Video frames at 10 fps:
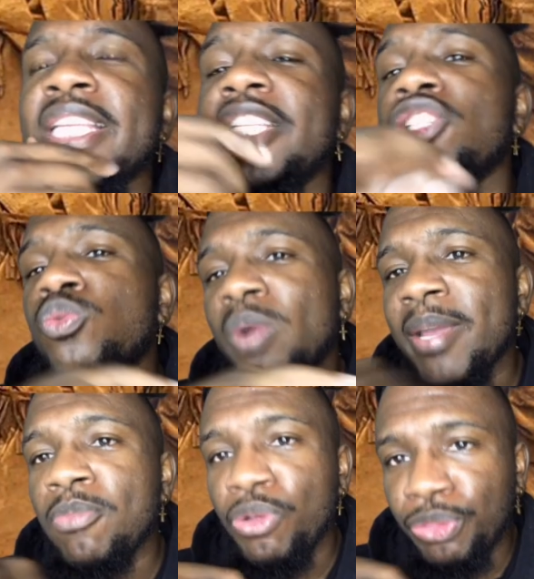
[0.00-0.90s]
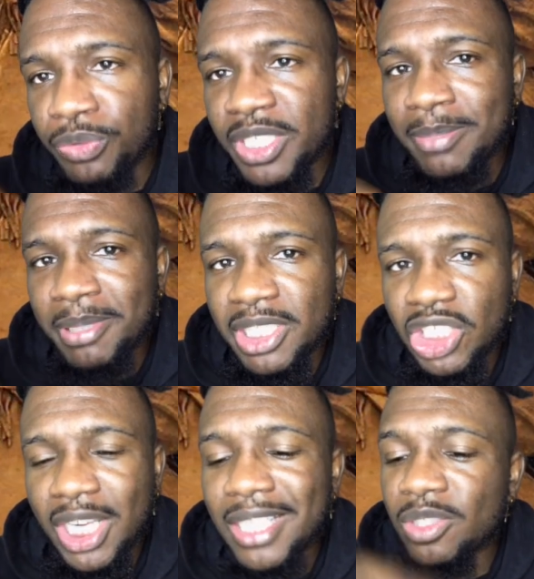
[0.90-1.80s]
There's way more threes being
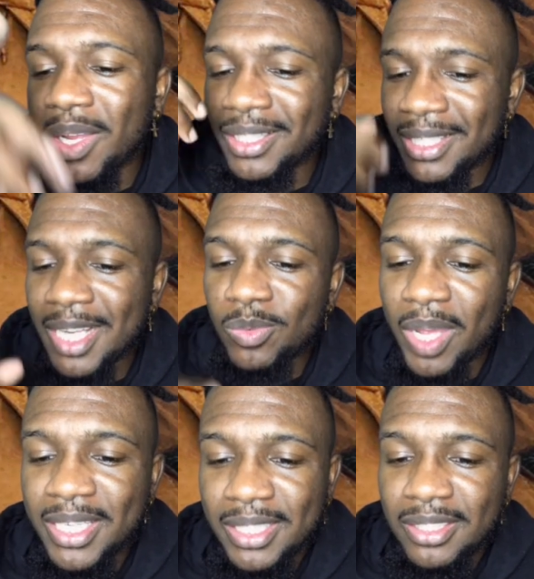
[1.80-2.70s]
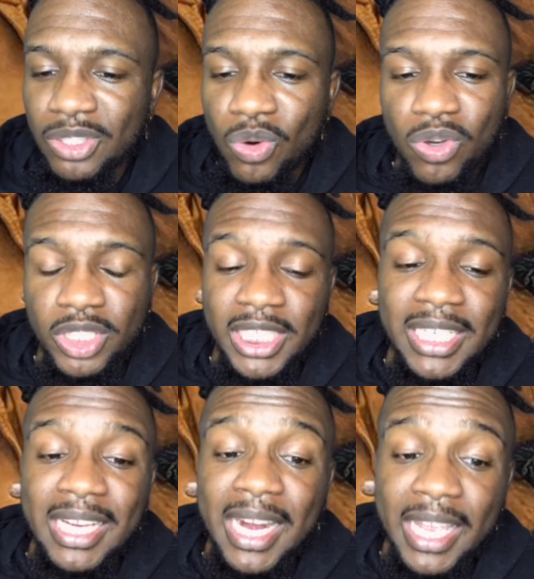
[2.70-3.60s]
shot, so I think that's why these scores are
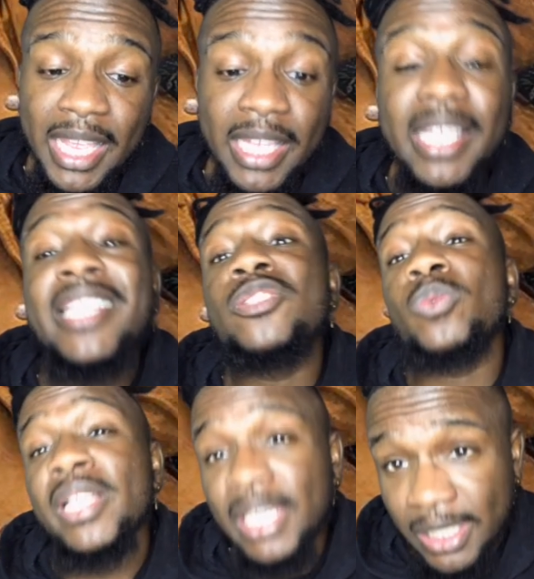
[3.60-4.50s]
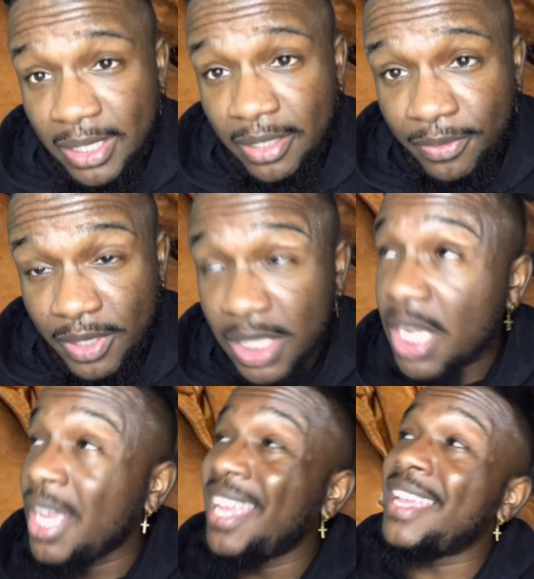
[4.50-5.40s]
getting out of hand. And there's way less defense.
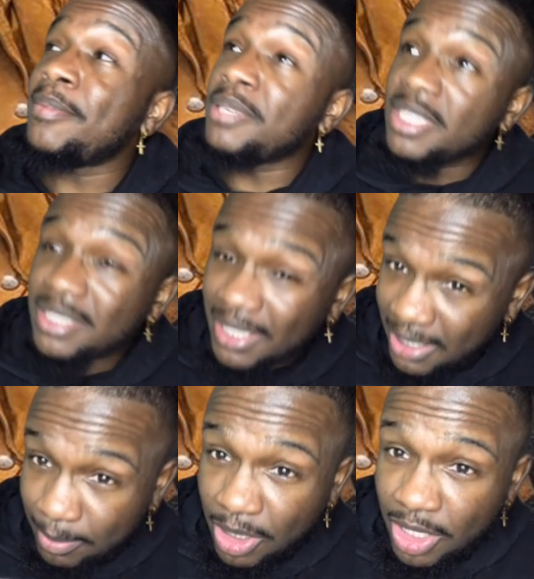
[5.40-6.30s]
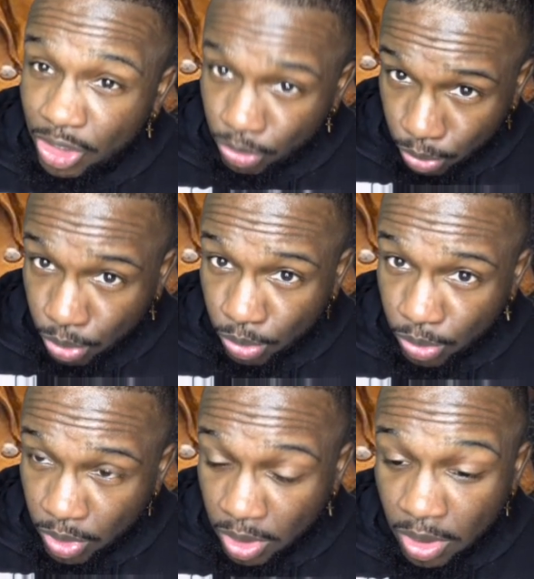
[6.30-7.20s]
And because they keep changing the
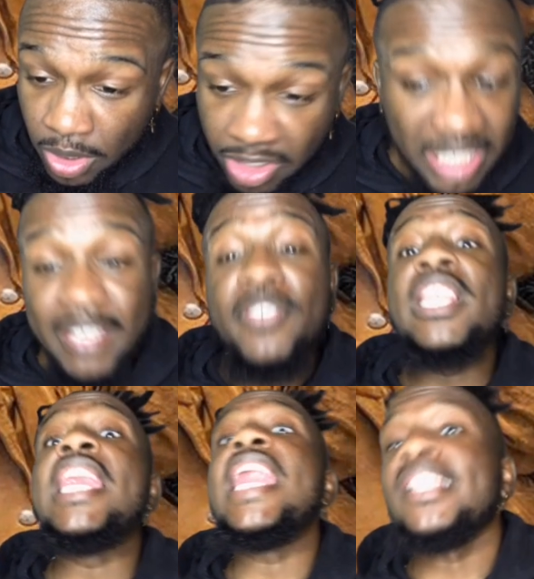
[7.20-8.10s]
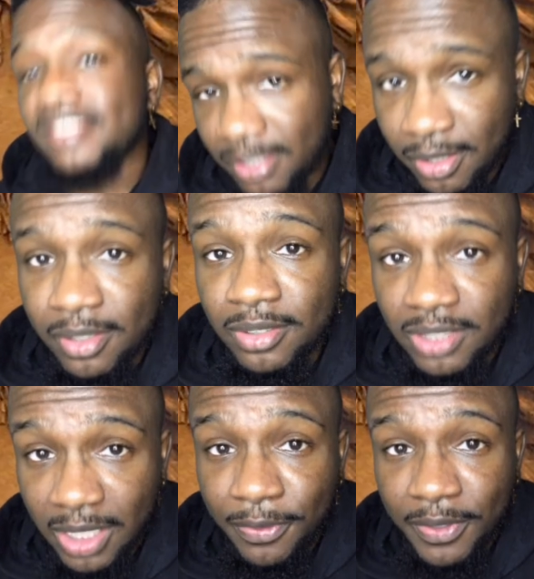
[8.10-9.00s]
rules, there's even less
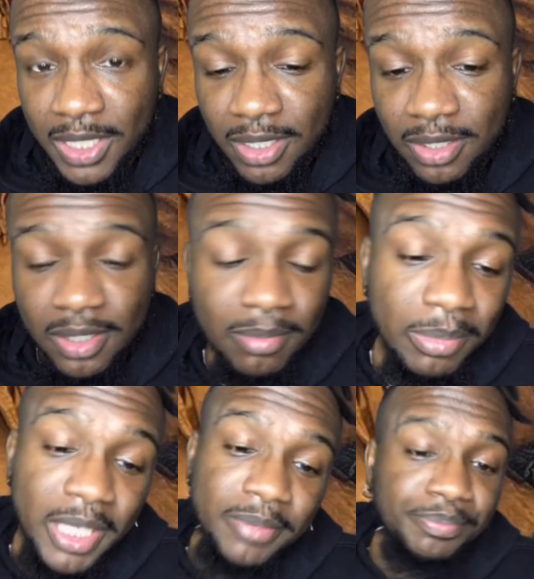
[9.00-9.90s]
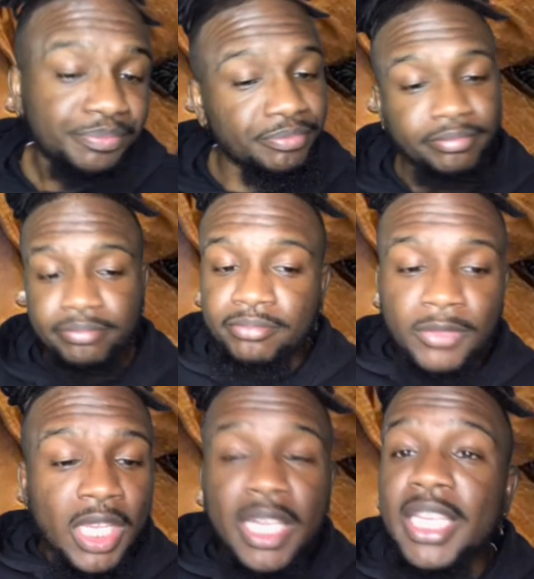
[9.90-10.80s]
defense. But
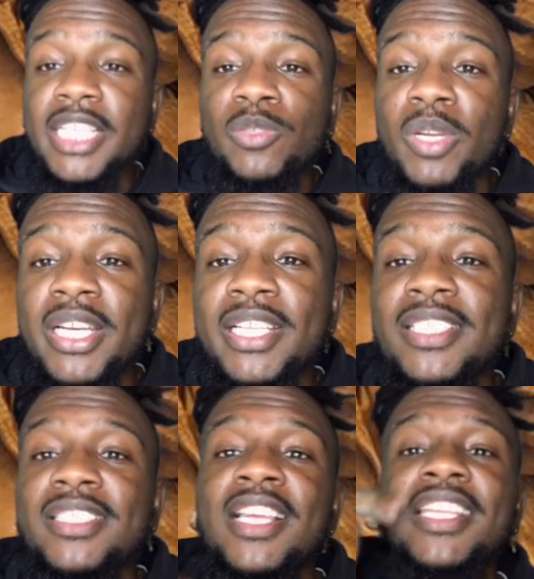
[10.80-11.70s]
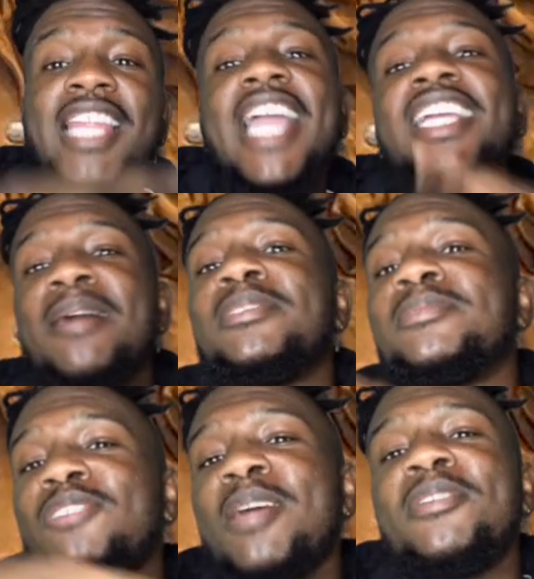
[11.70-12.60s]
it is what it is. Like, comment,
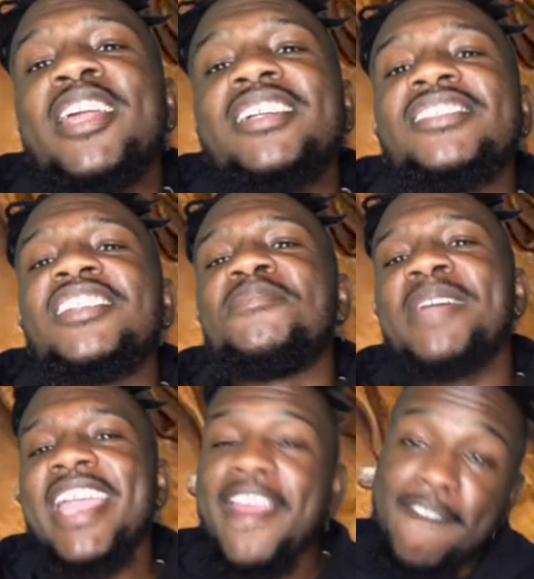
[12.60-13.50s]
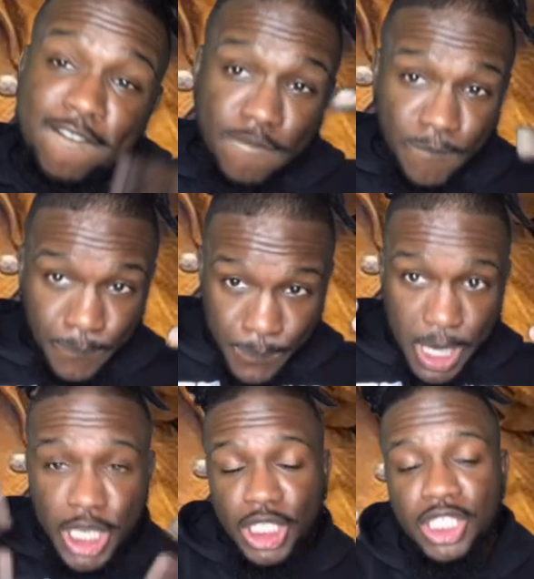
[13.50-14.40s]
subscribe, all that good stuff, man.
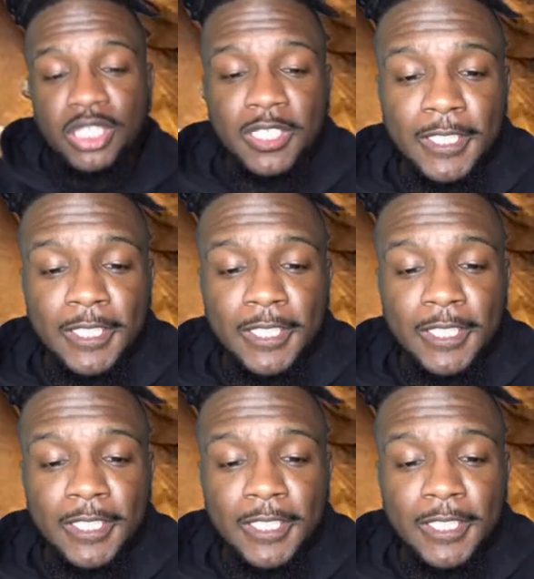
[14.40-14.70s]
Peace.